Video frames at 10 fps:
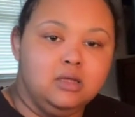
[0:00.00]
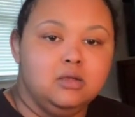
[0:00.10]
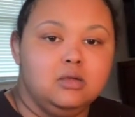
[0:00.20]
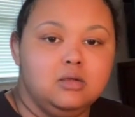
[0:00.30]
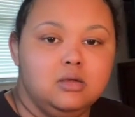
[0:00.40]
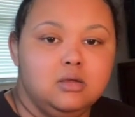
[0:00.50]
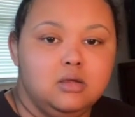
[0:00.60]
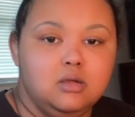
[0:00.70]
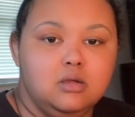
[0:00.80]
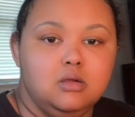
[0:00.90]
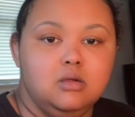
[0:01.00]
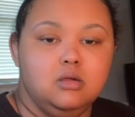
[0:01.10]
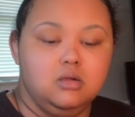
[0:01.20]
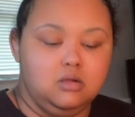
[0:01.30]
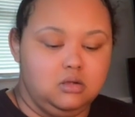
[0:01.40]

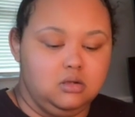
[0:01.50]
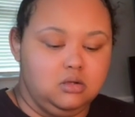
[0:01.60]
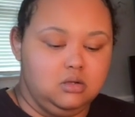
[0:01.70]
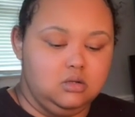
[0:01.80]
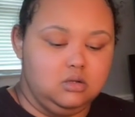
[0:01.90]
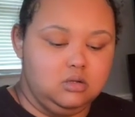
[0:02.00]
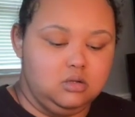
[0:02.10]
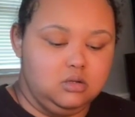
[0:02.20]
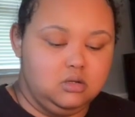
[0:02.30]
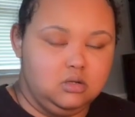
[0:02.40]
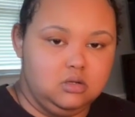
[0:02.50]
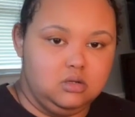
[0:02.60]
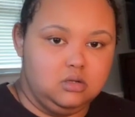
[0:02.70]
[no speech]